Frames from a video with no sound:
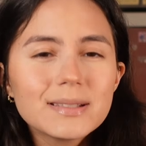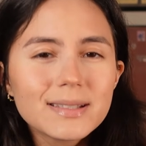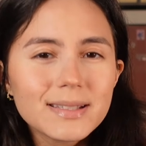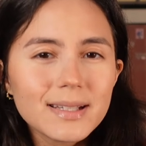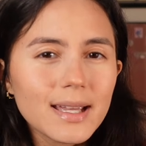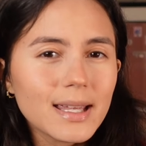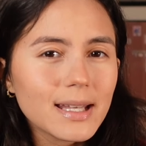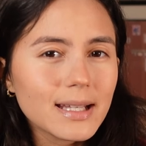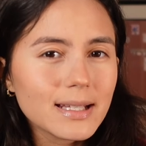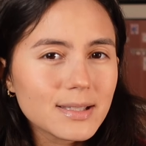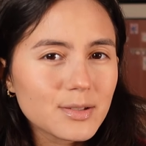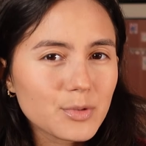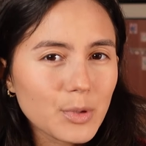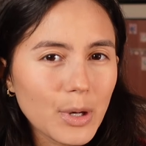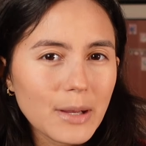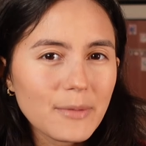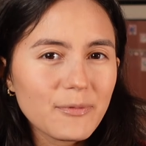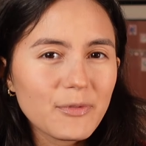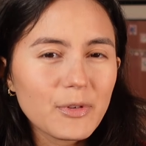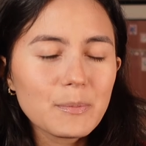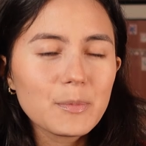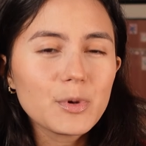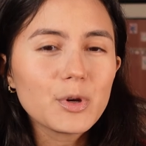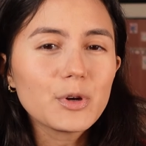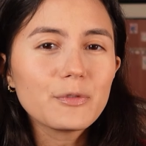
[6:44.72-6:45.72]
to edit straight
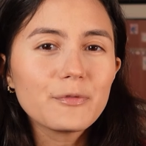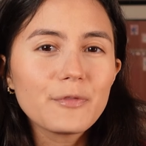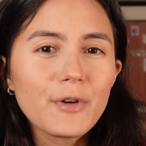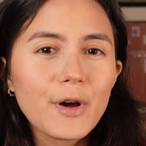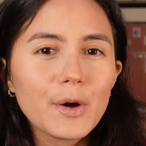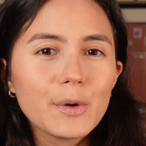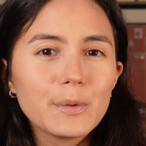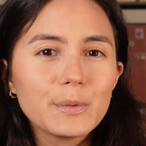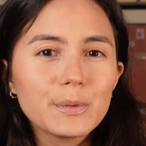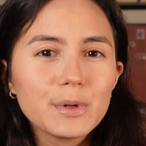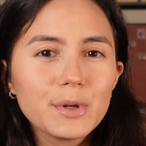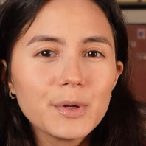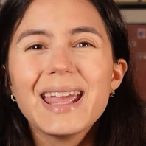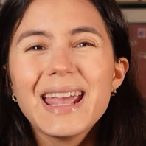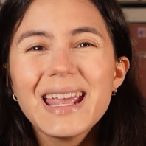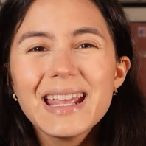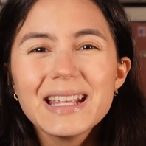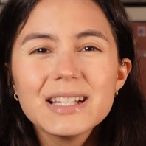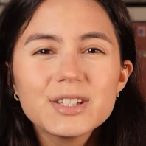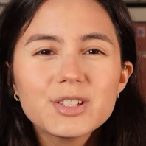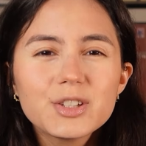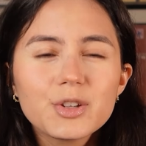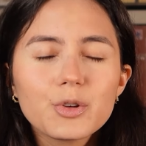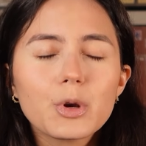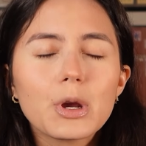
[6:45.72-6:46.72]
from your phone.
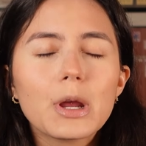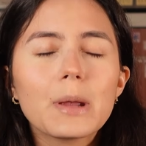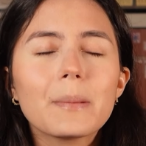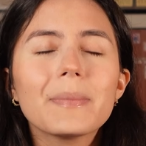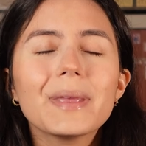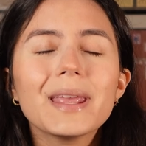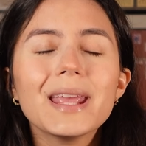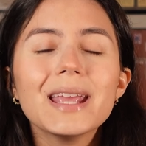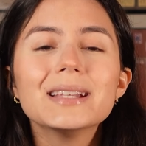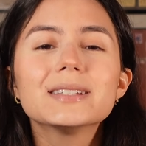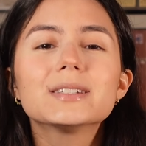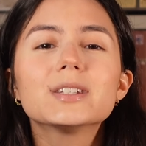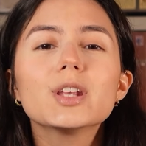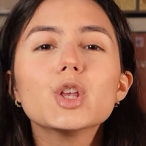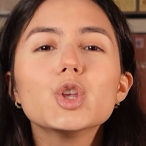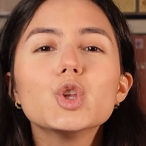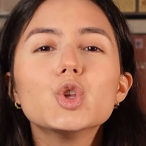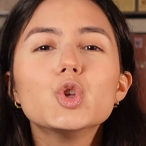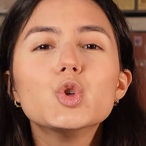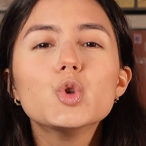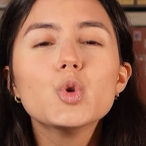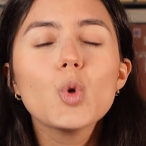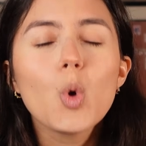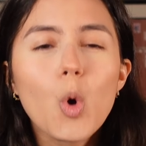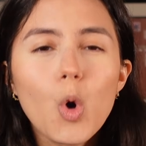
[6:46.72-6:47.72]
Instagram is
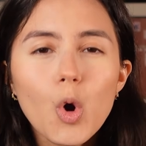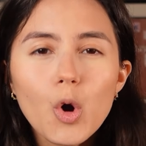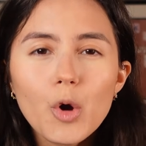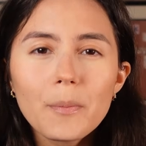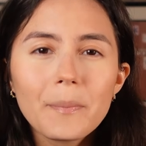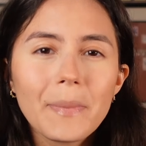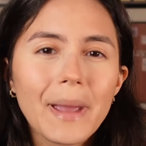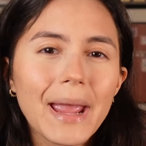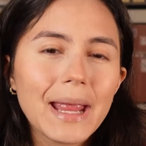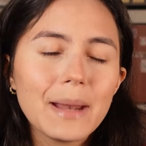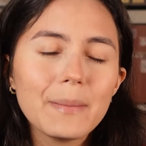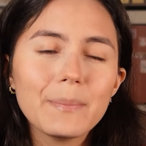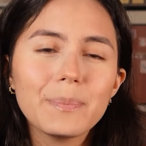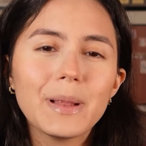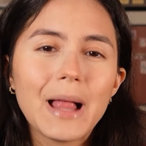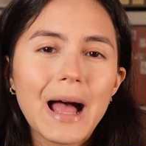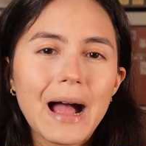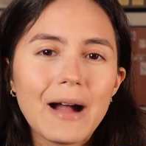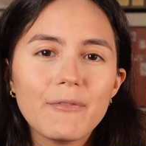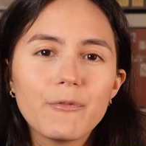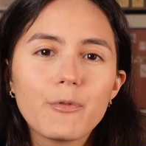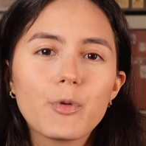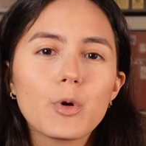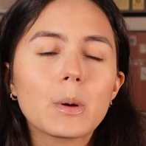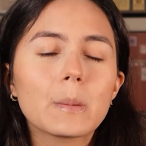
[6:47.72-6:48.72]
your main
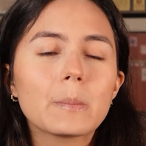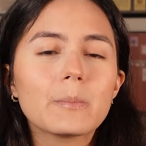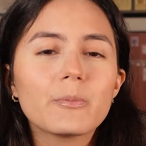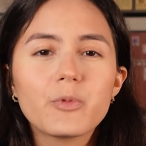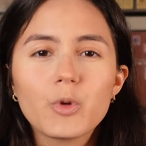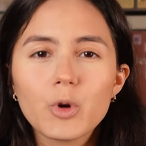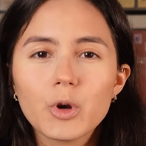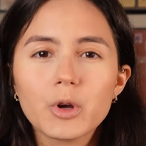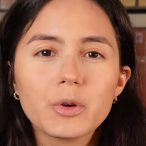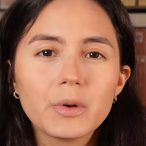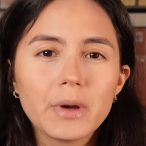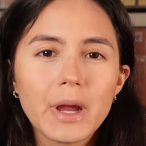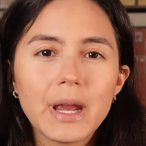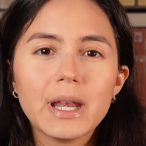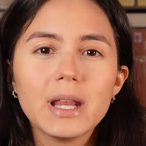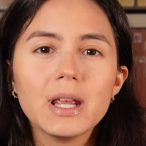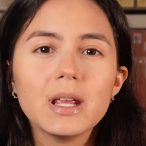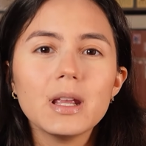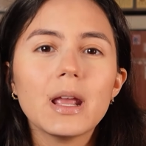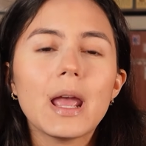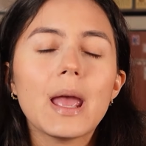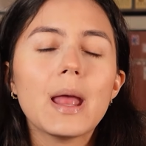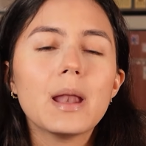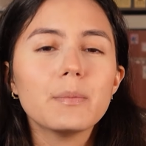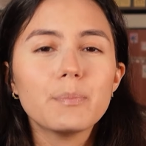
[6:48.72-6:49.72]
platform for
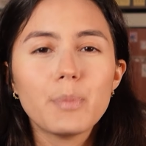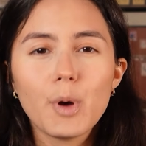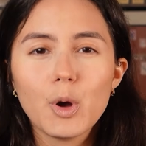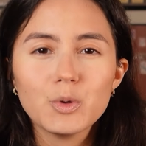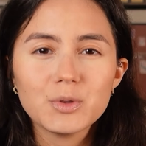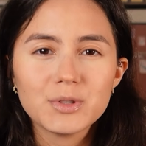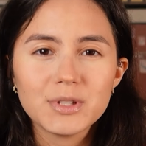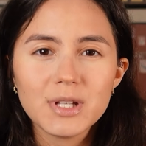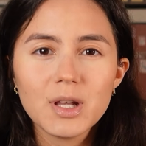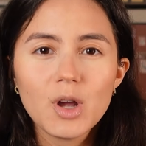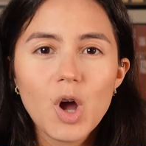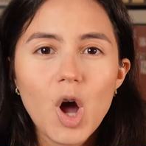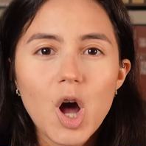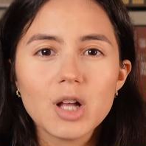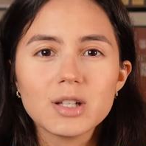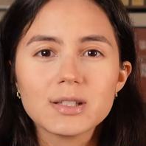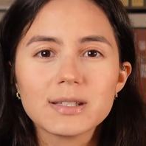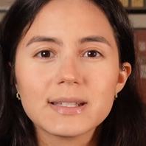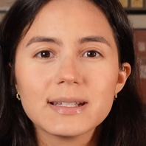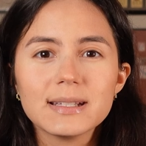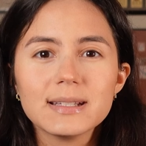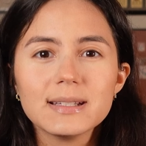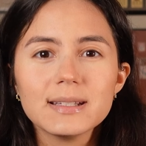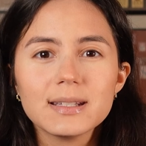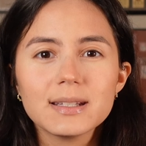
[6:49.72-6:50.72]
creating and posting
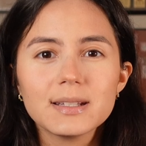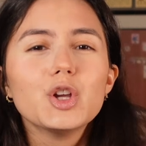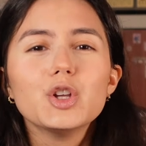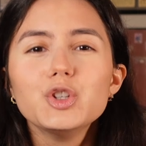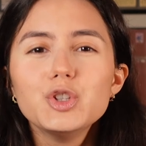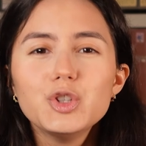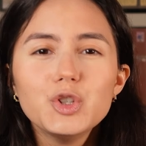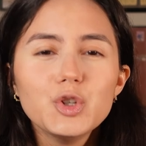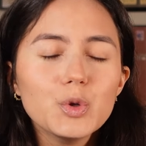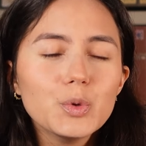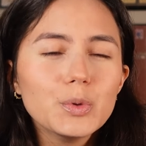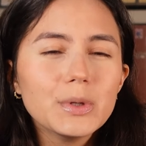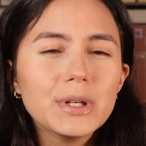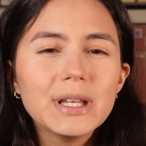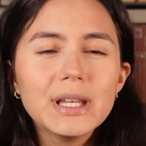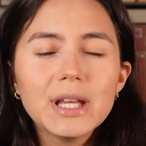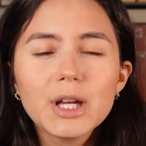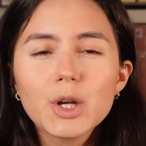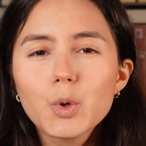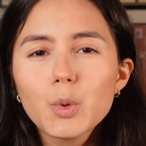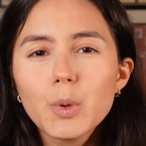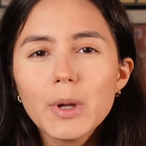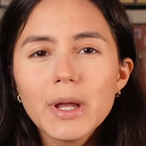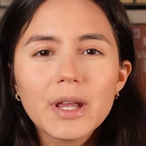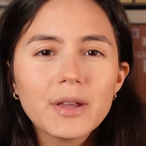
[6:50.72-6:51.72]
content. You need
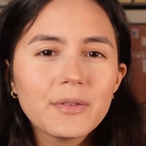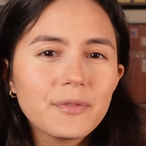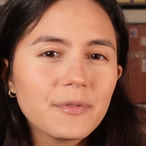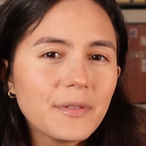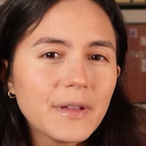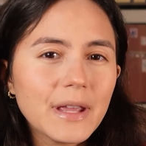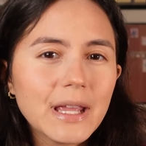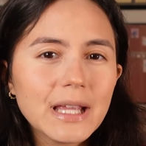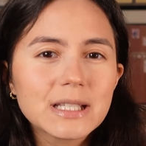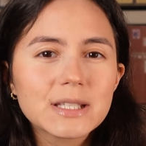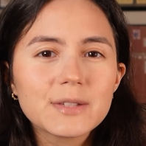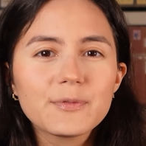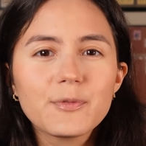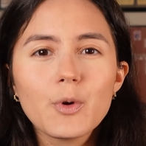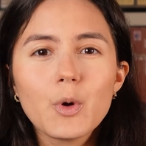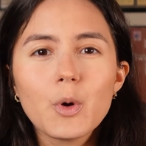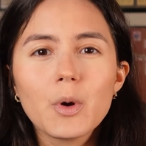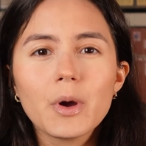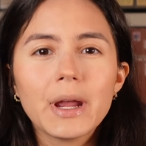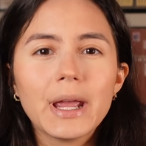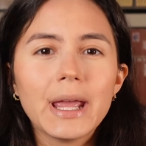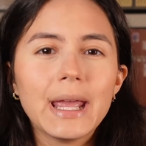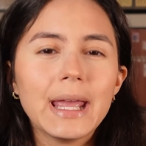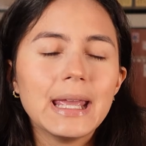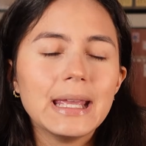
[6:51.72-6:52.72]
a quick fix
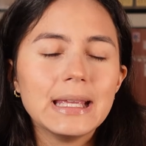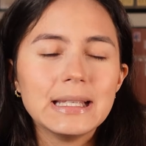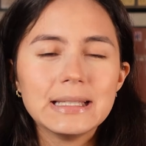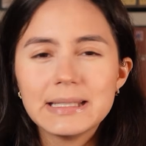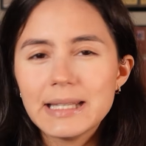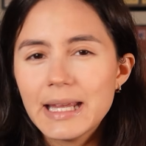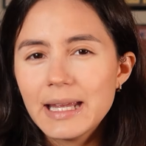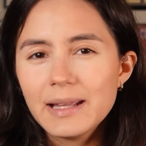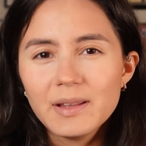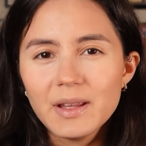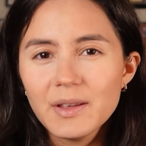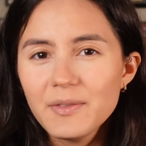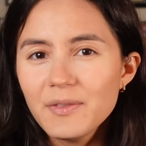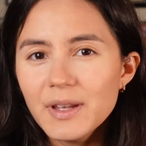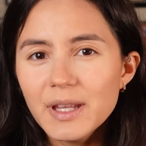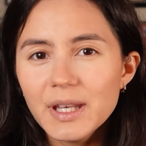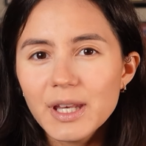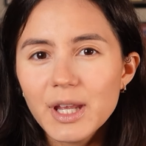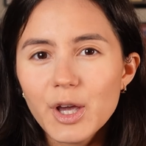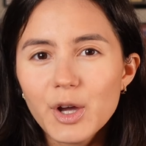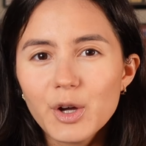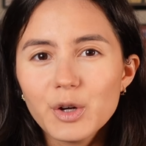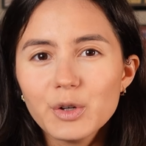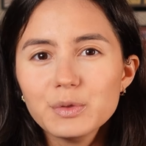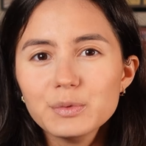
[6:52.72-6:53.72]
for a daily
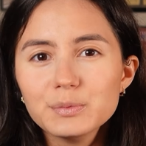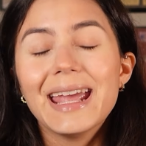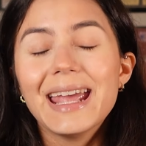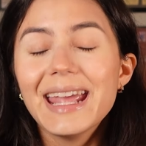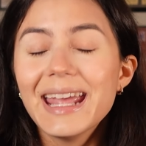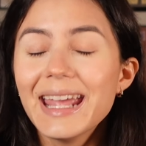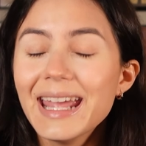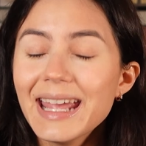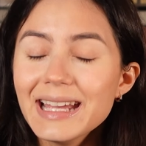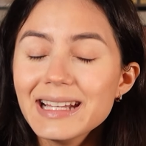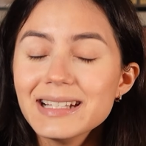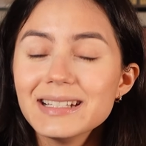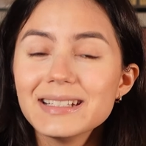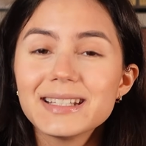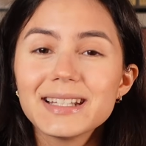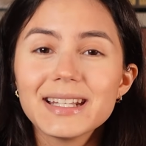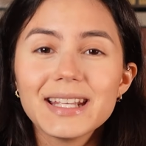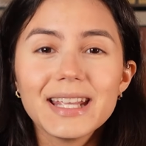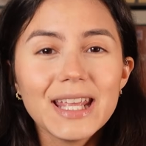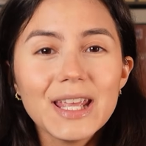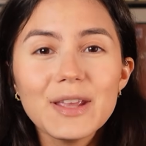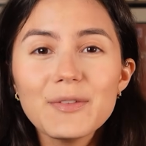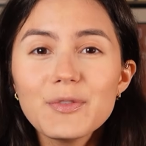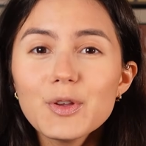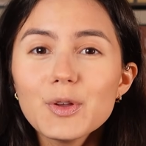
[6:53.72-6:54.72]
video. And
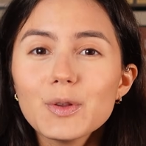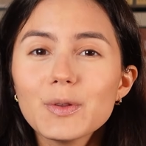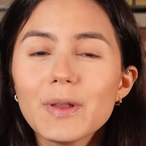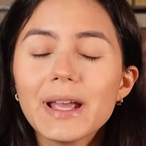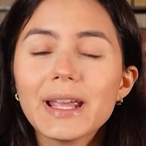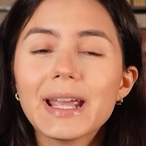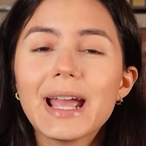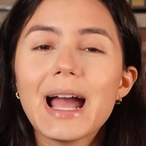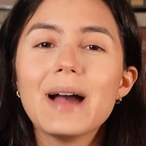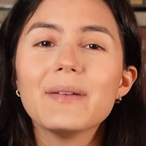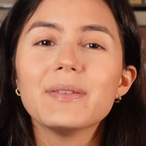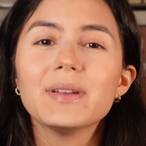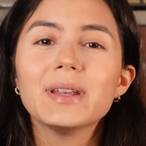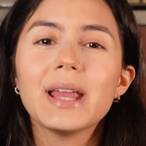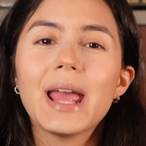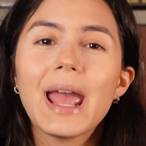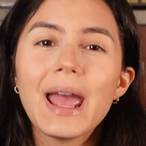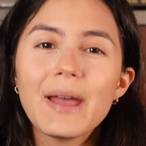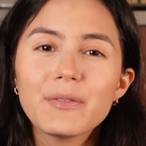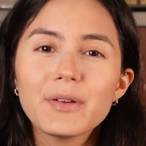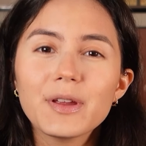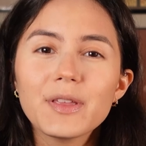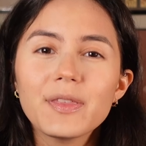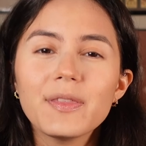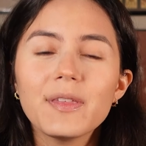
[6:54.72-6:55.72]
if you like having
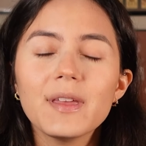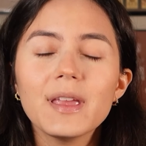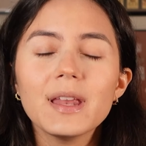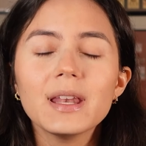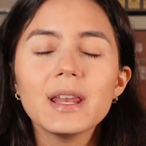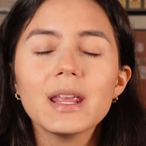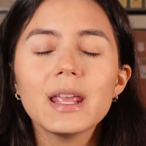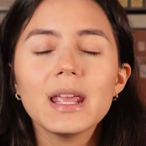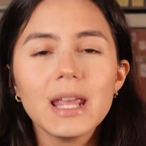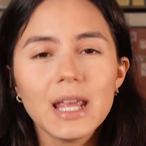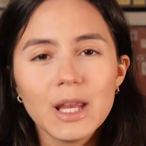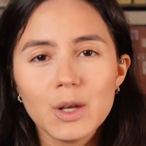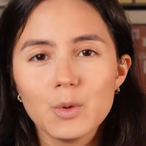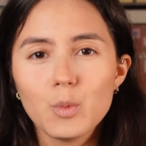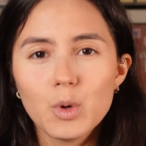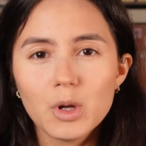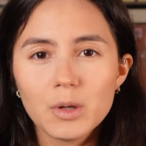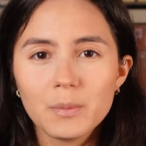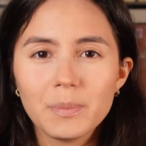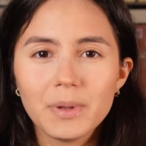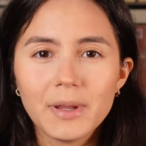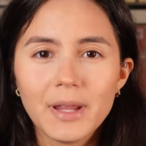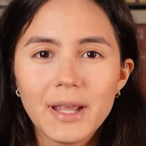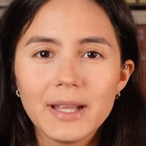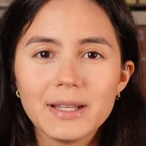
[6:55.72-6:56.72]
everything in one
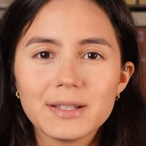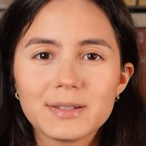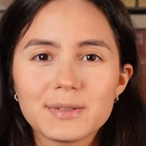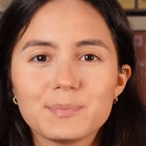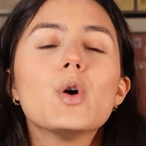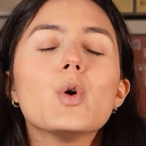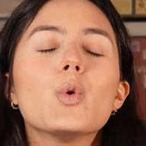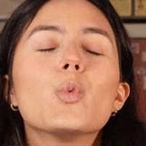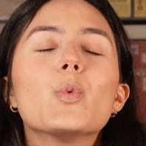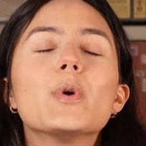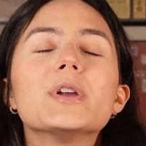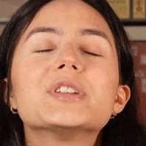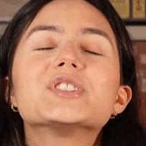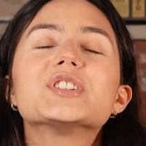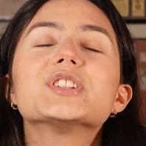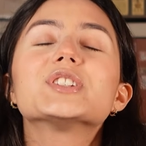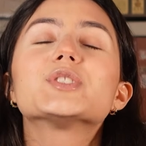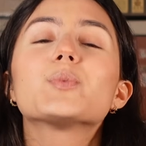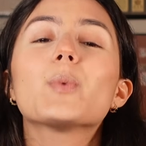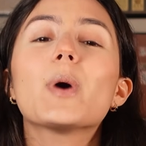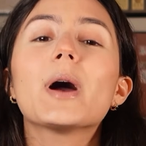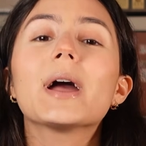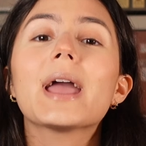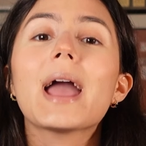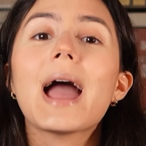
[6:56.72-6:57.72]
place, which
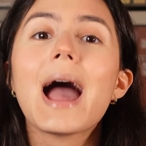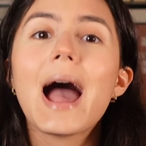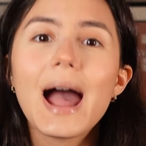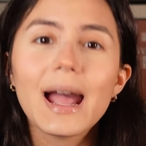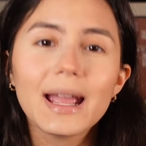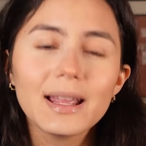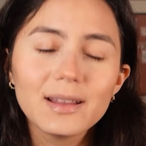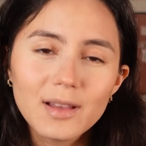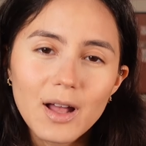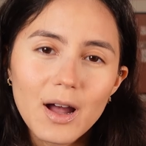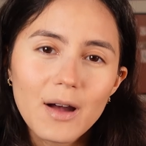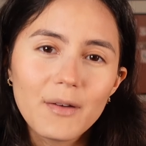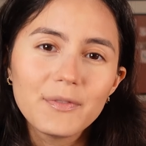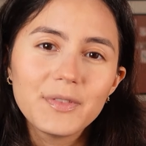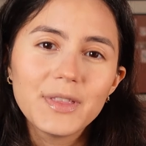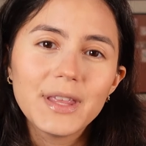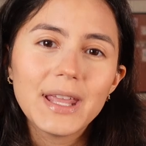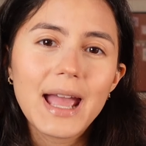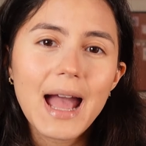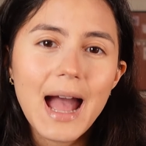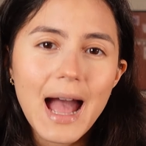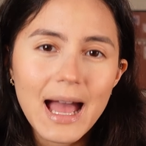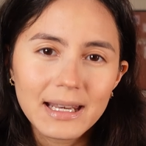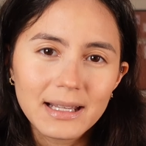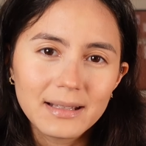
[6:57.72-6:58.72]
is why I love the
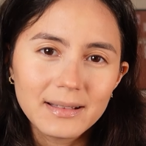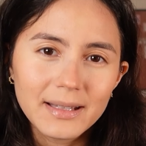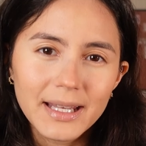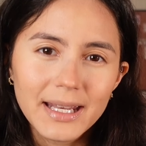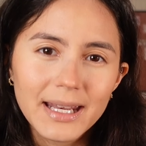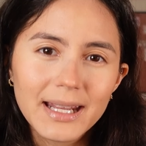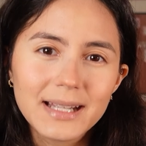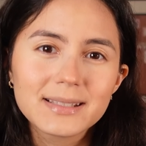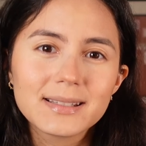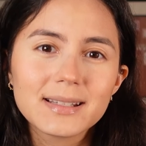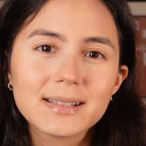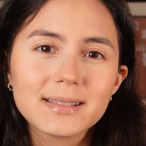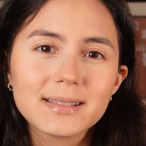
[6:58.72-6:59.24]
analytics